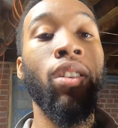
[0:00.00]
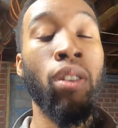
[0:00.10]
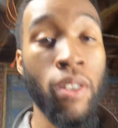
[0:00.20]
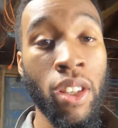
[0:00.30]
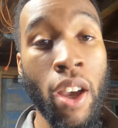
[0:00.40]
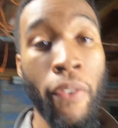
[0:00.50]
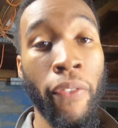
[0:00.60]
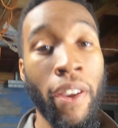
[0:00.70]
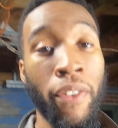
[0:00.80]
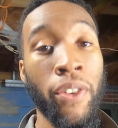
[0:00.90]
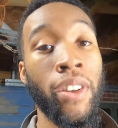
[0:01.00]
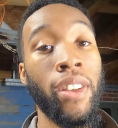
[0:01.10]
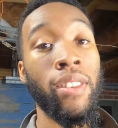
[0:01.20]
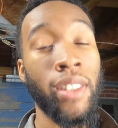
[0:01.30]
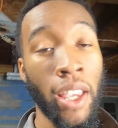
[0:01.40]
Do yourself a favor,
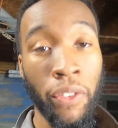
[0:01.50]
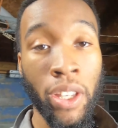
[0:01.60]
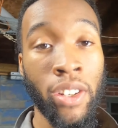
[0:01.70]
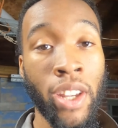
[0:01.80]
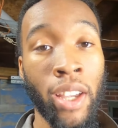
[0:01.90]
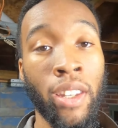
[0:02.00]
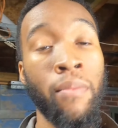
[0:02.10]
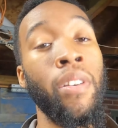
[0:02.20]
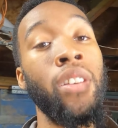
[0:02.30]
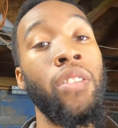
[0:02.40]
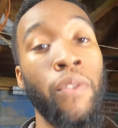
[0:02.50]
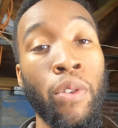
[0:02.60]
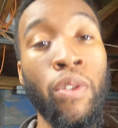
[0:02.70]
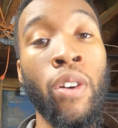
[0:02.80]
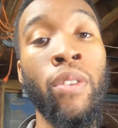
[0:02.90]
safely eject it, because if you
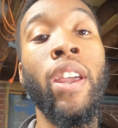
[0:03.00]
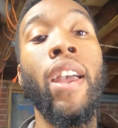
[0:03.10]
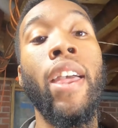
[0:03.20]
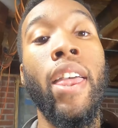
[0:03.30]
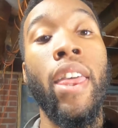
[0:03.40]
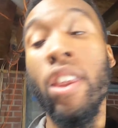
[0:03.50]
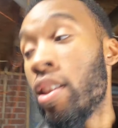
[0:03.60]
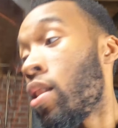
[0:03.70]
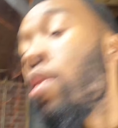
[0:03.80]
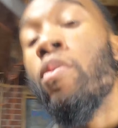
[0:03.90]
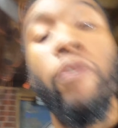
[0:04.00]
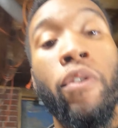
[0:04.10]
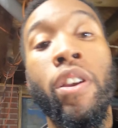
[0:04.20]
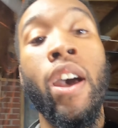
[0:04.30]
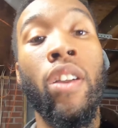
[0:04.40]
don't, this thing will
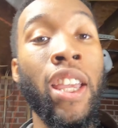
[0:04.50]
freak out.